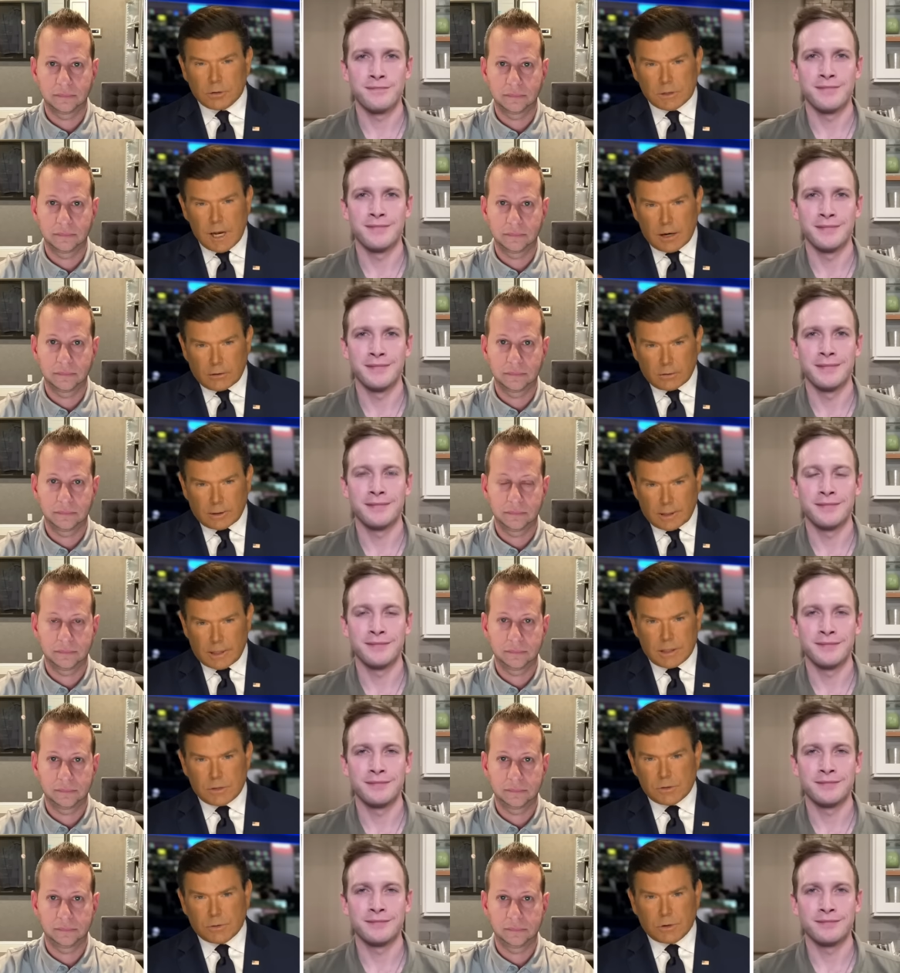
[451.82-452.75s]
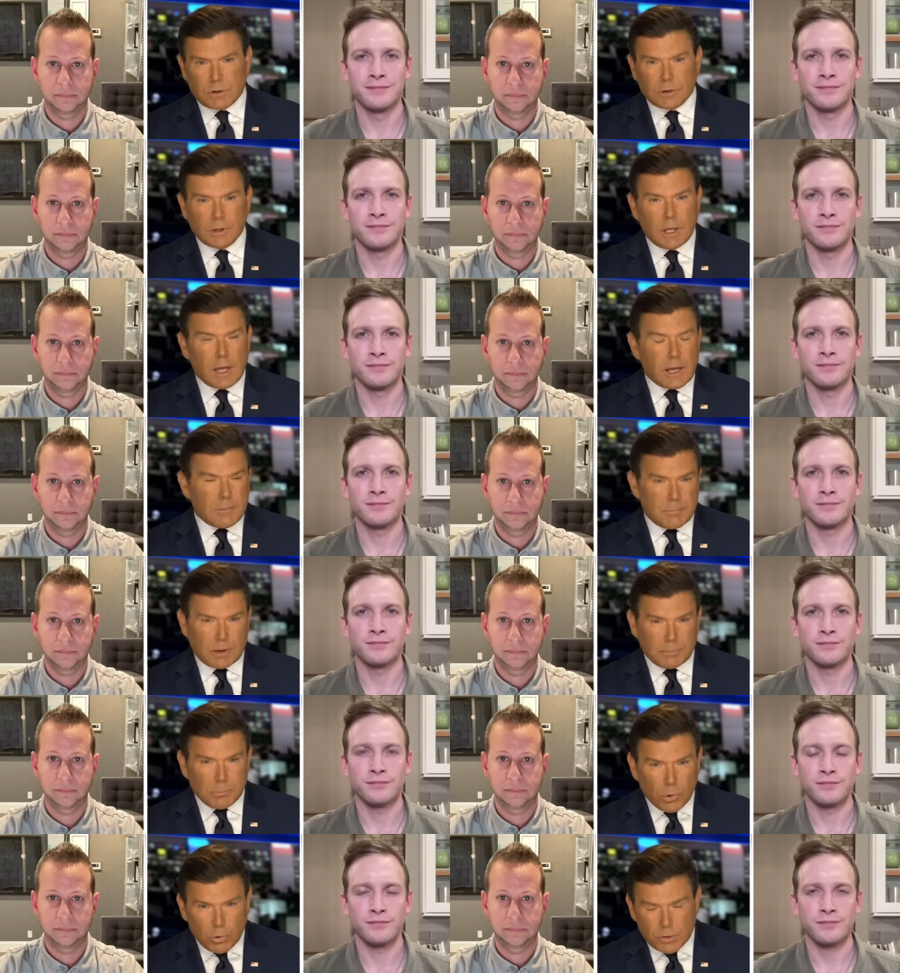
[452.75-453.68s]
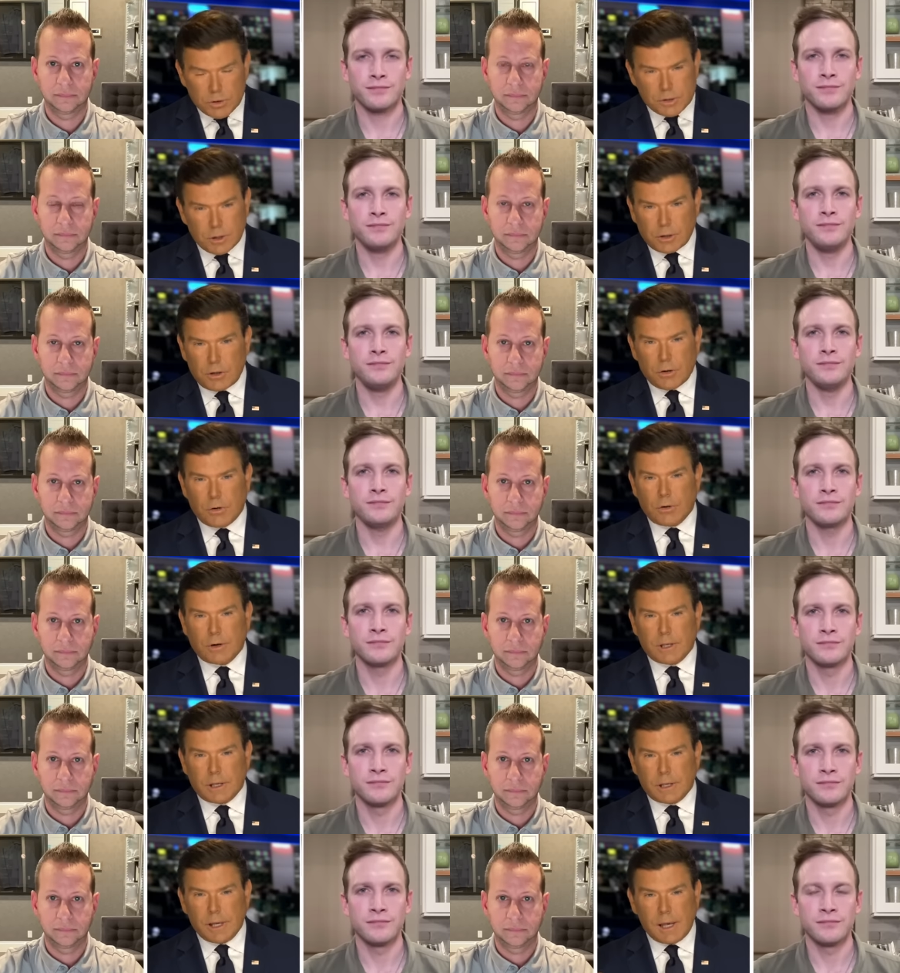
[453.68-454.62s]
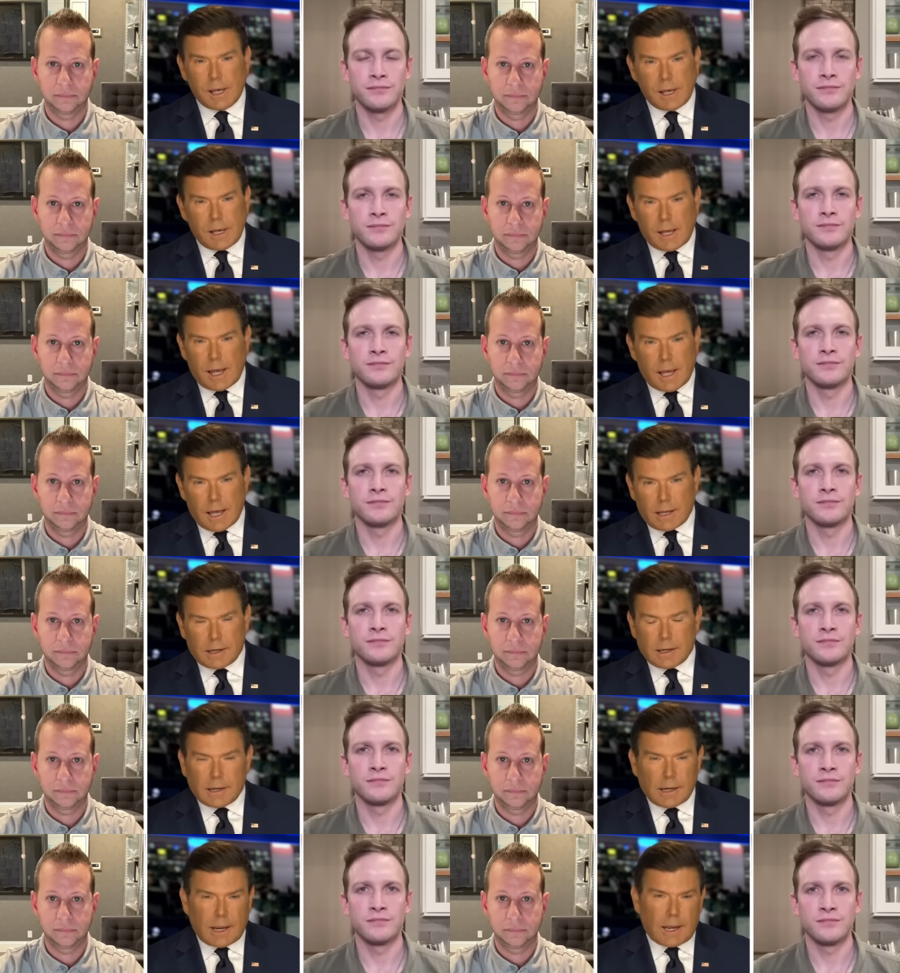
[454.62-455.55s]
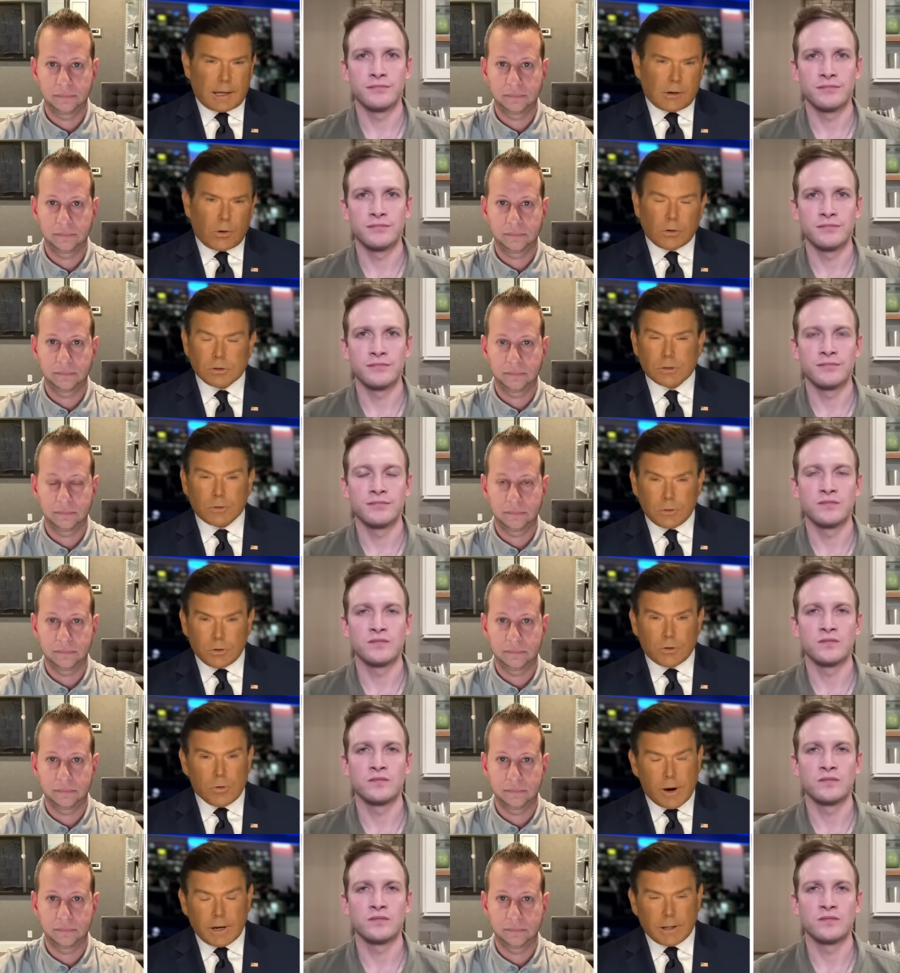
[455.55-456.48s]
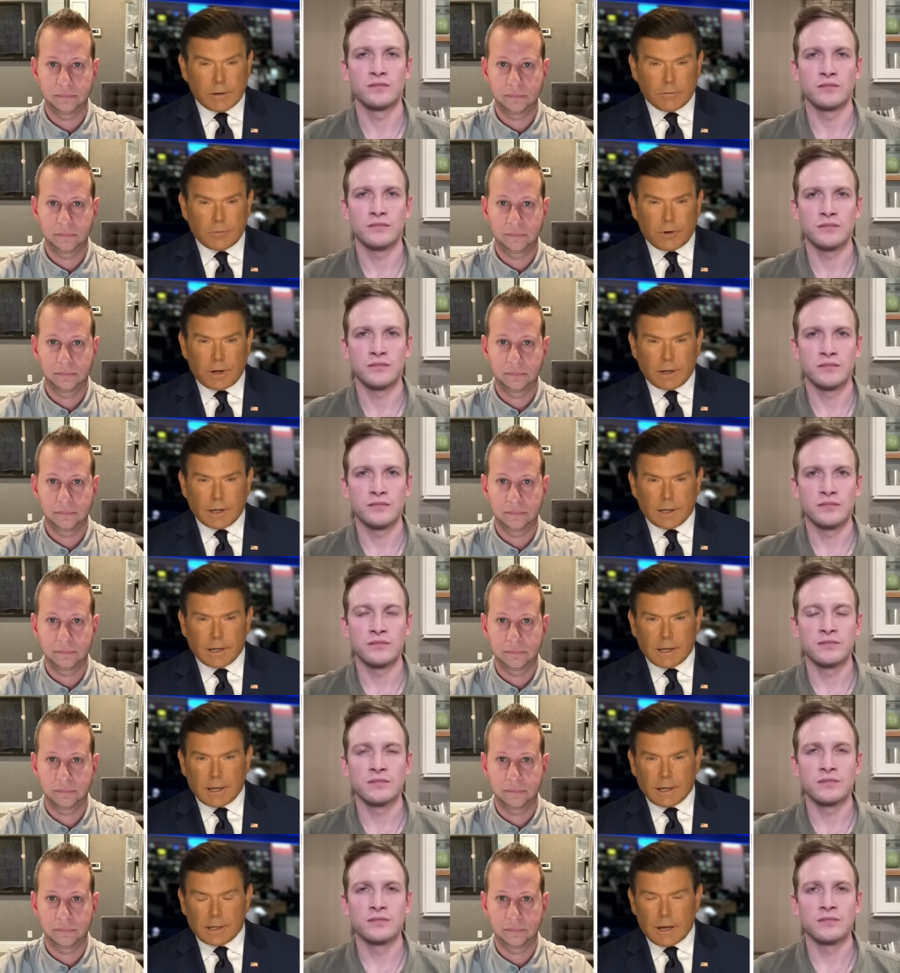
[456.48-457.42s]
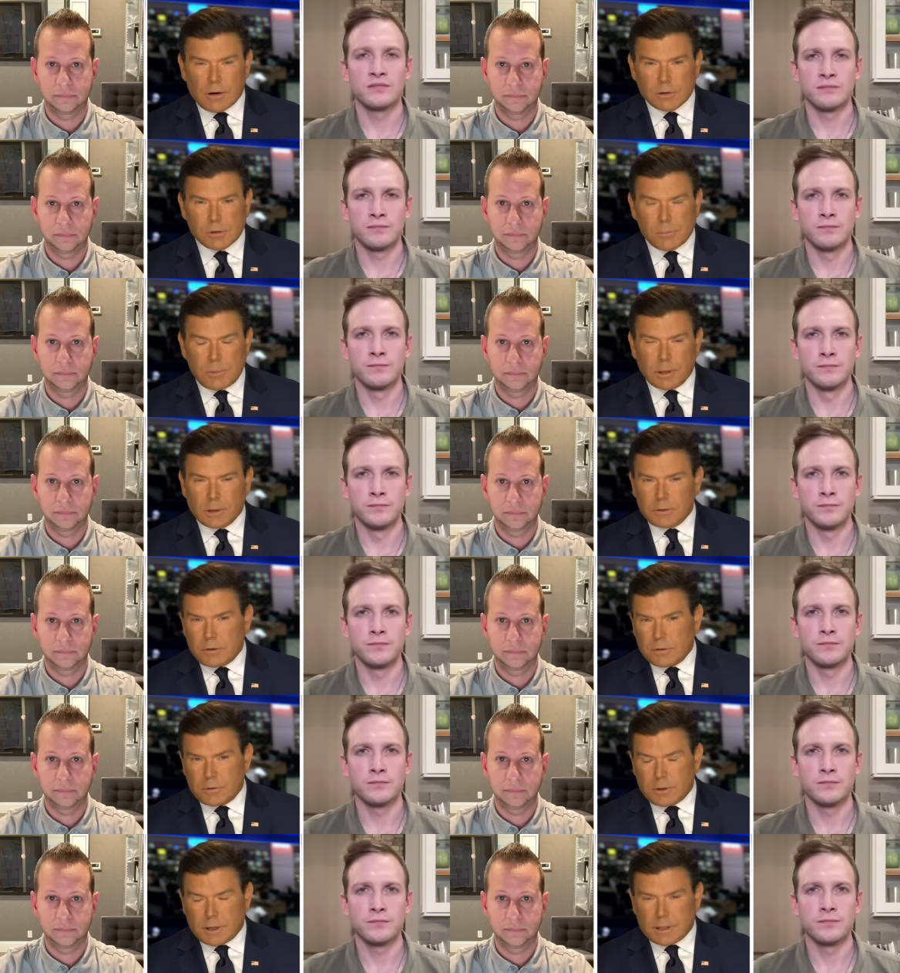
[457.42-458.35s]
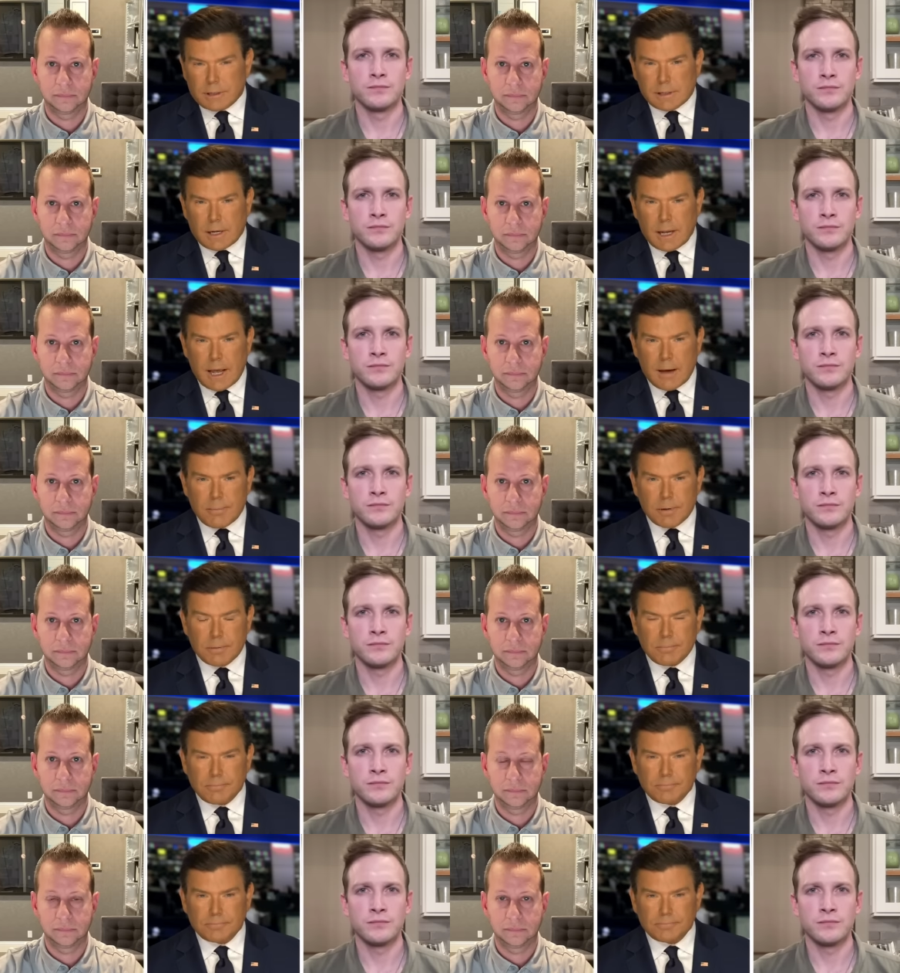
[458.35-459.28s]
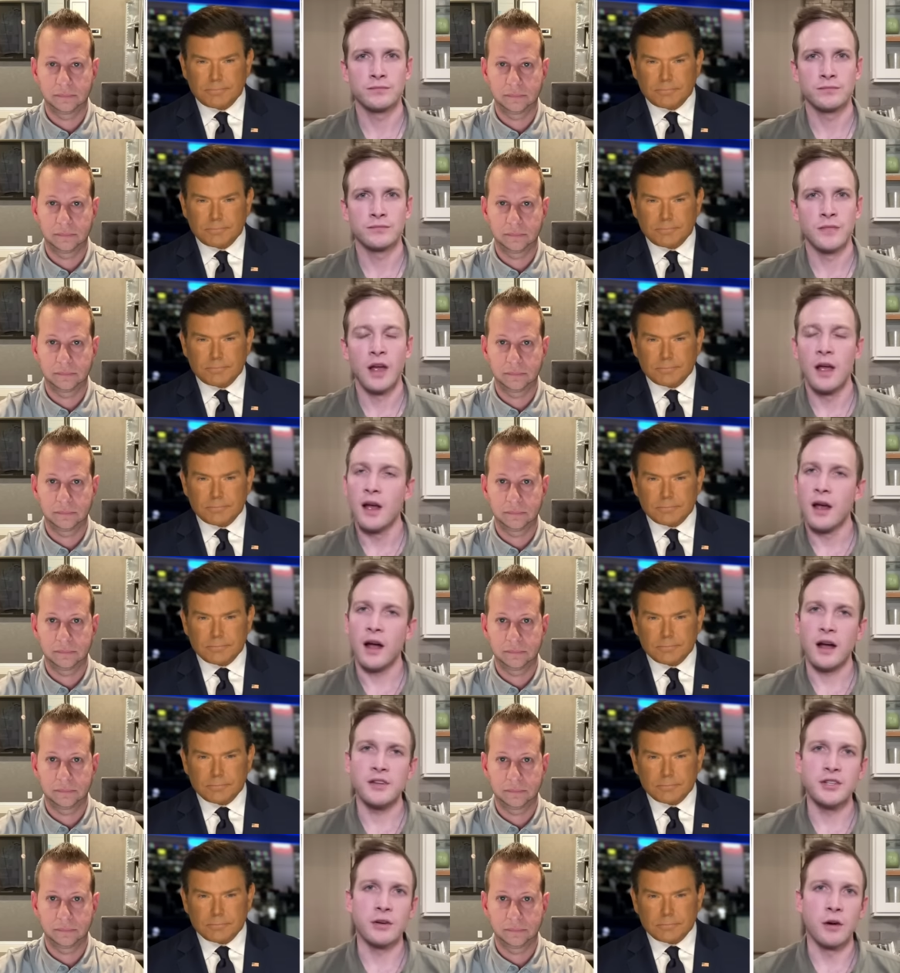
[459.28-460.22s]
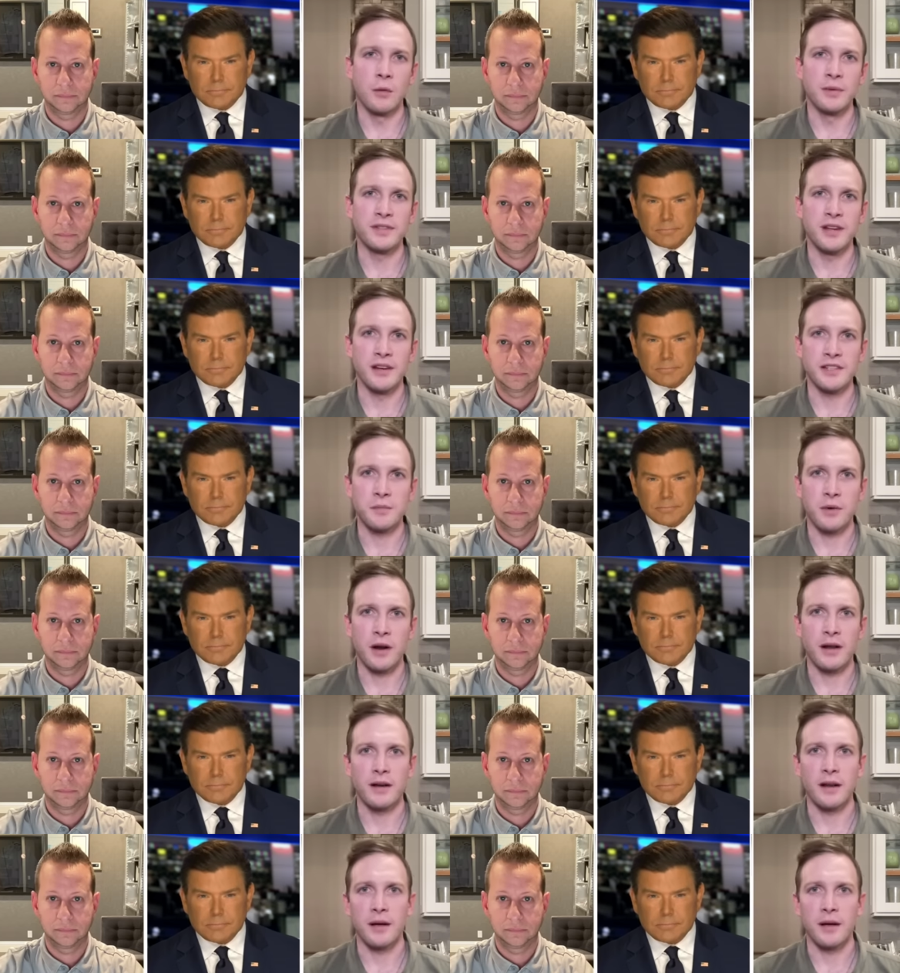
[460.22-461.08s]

Speaker 1: not only Israel but border security and also Ukrainian funding. Congressman Miller, do you think it's going to happen?
Speaker 2: I sure hope it does, Brett.